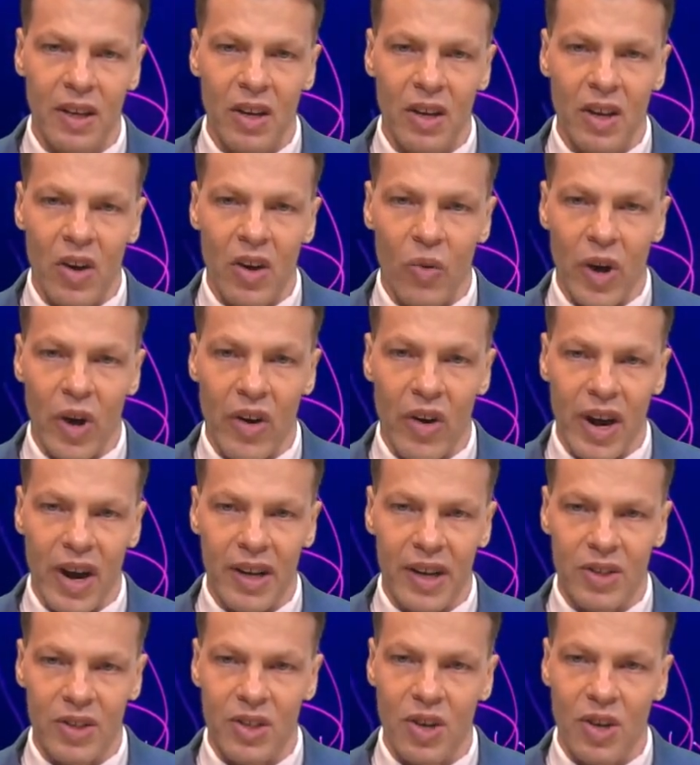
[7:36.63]

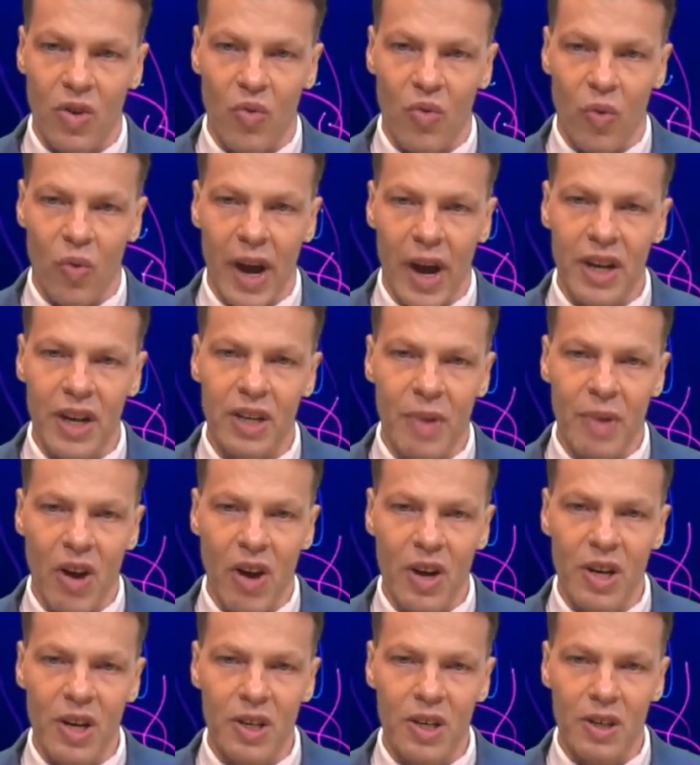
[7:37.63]
whereas random
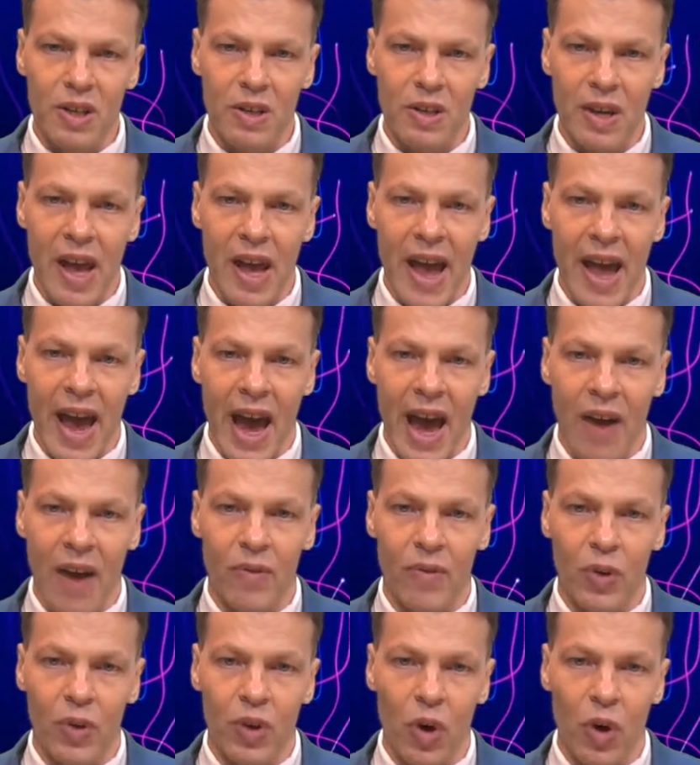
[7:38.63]
errors have
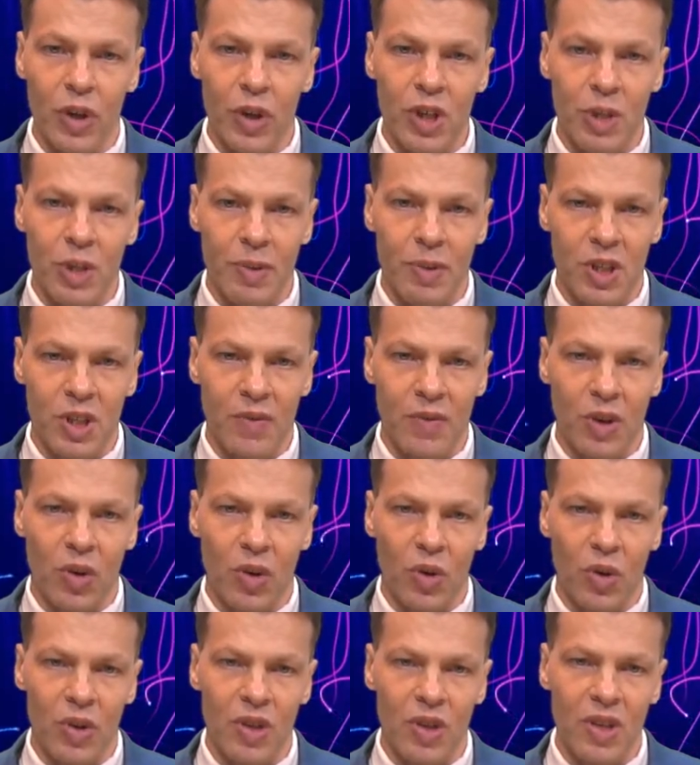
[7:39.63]
non-specific
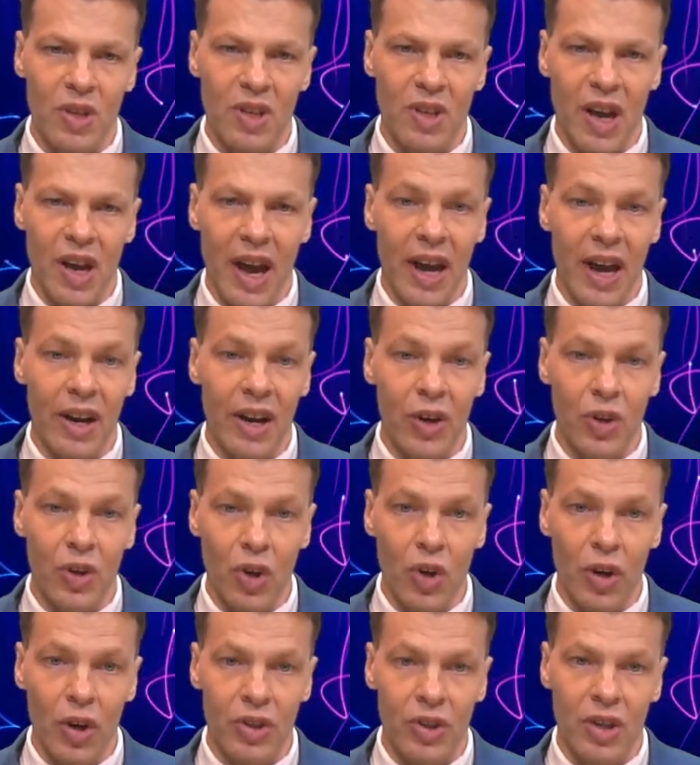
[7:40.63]
causes and are
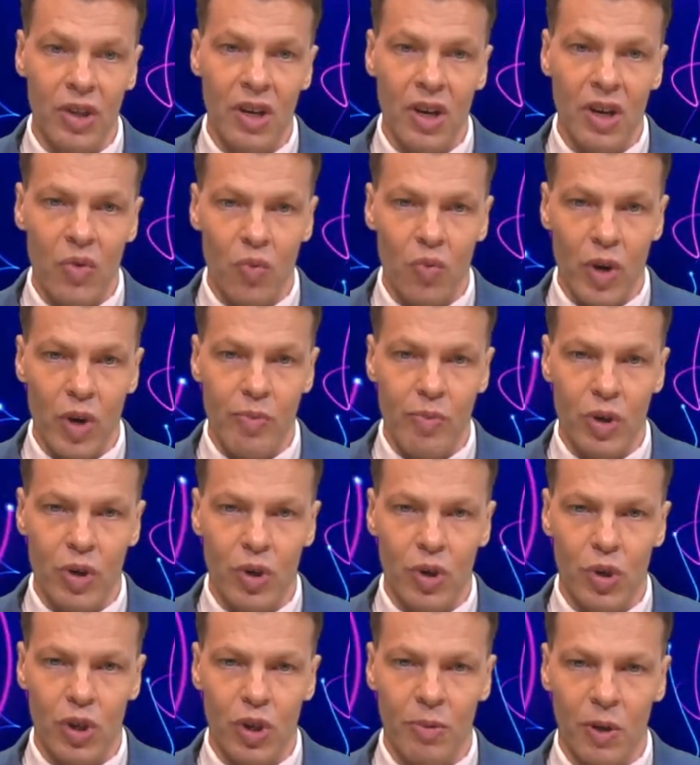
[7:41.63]
not
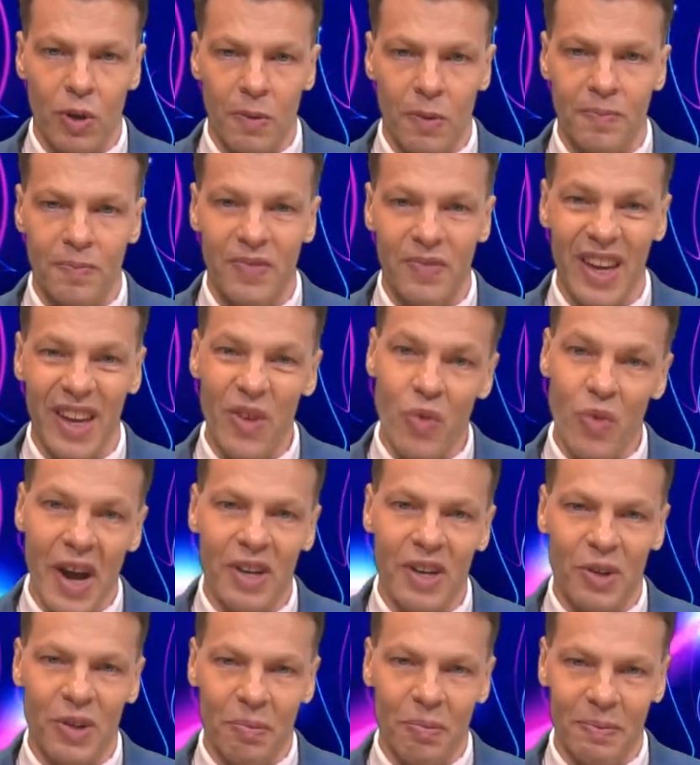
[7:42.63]
reproducible. They're
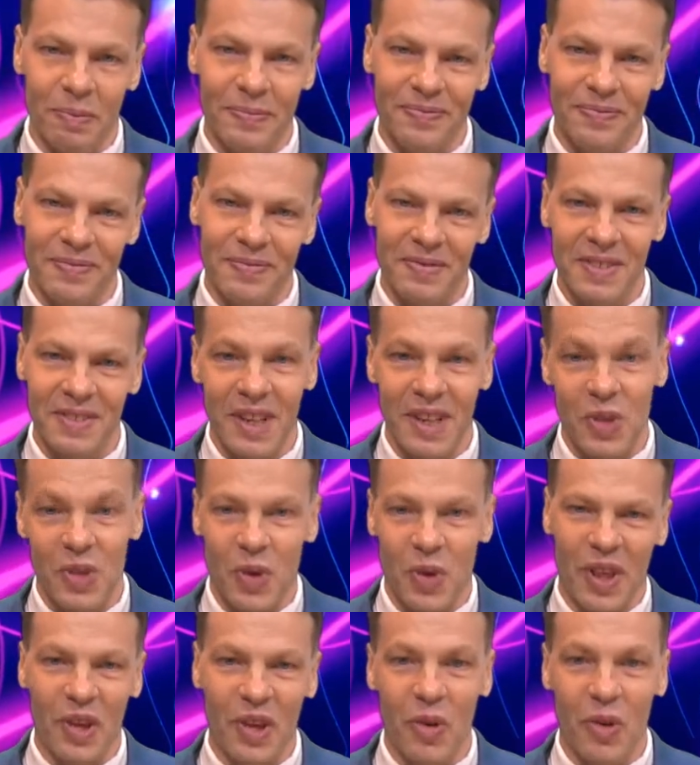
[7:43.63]
random. That's why
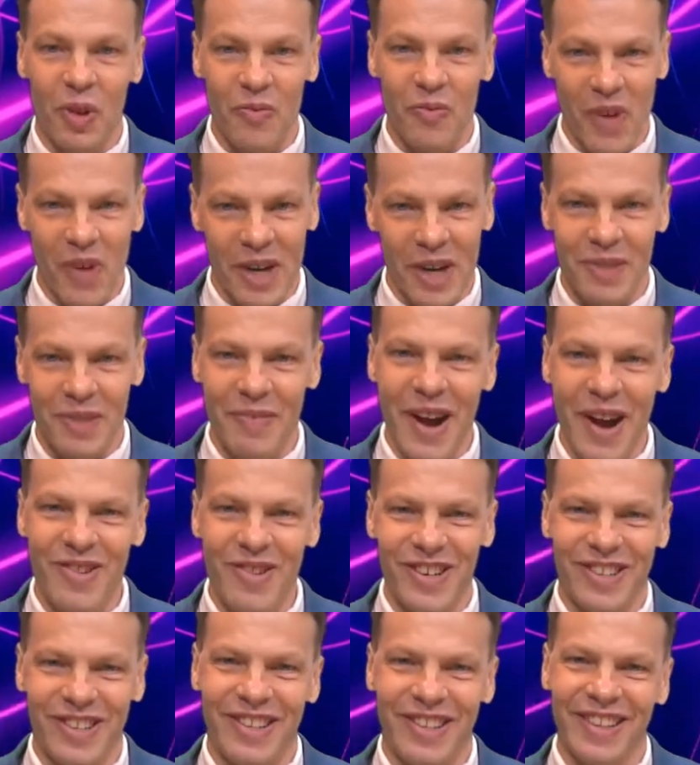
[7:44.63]
they call them random
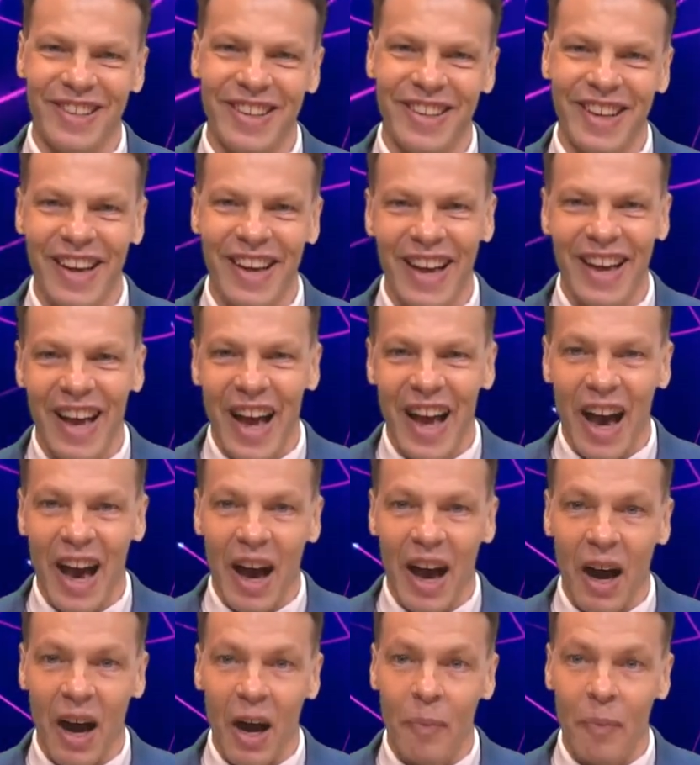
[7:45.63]
errors.
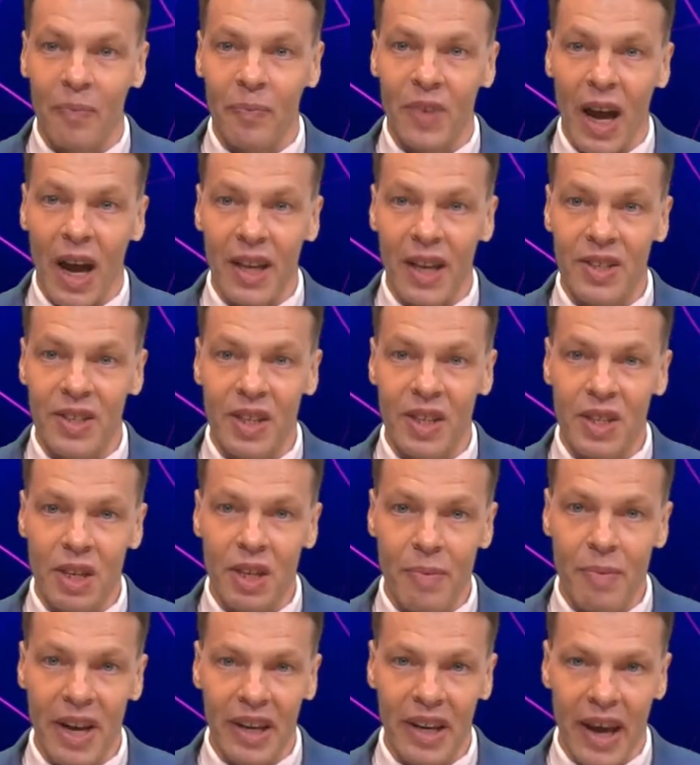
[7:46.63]
A
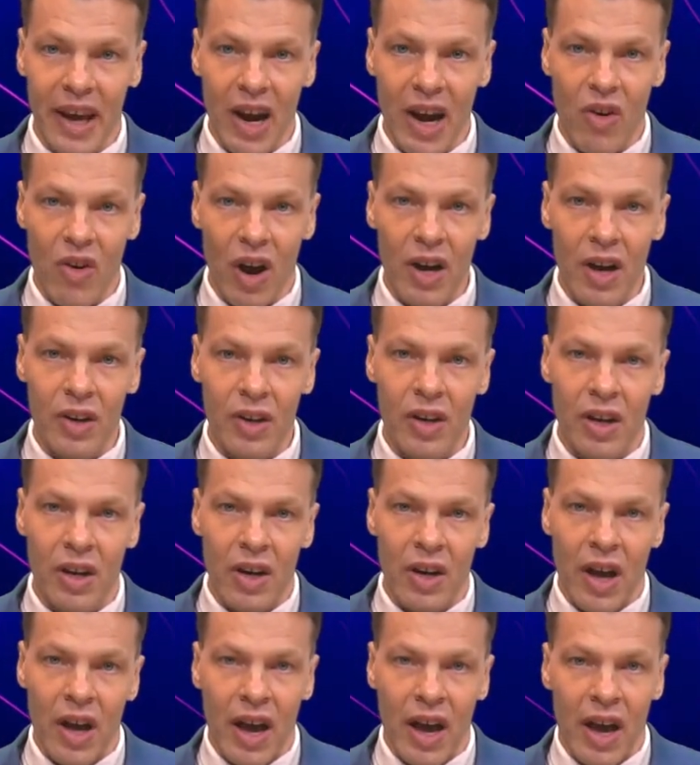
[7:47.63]
systematic error
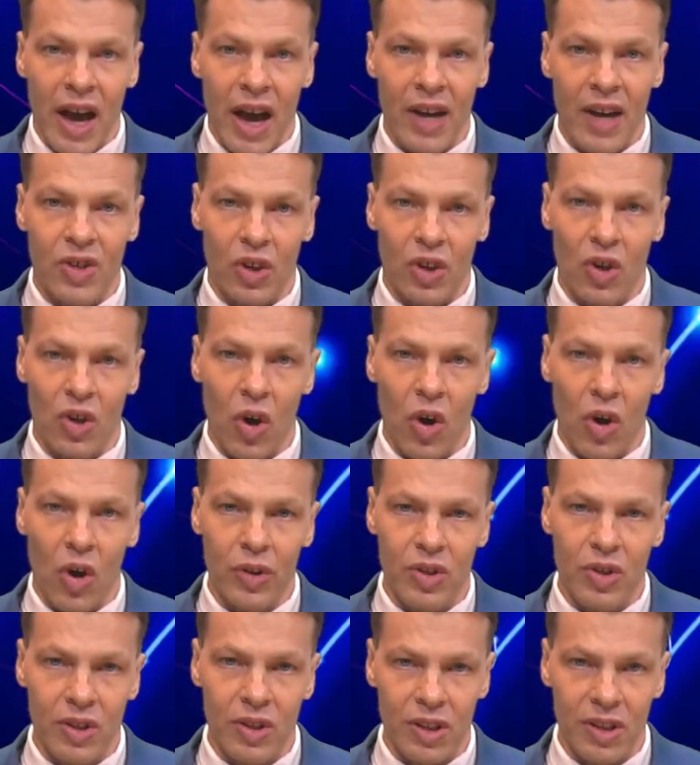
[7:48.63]
has a
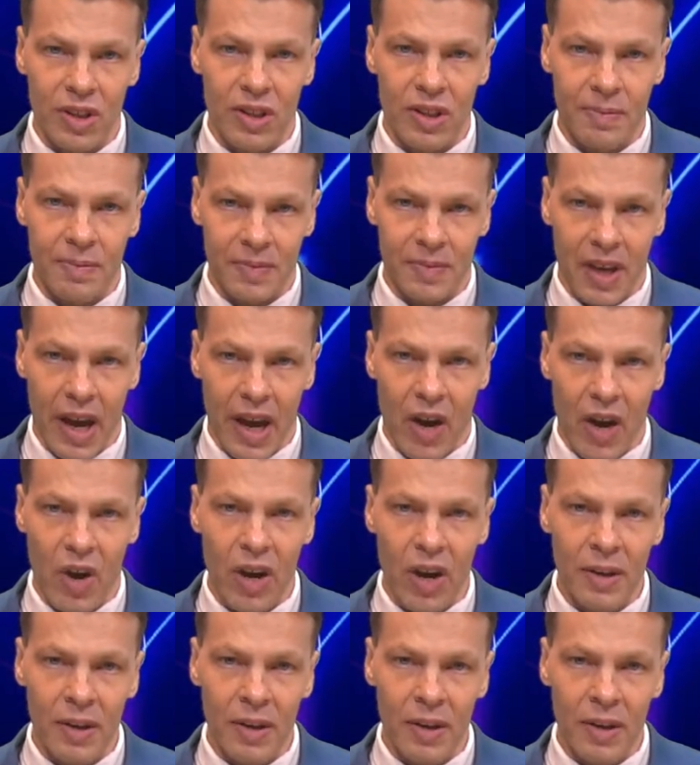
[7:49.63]
constant error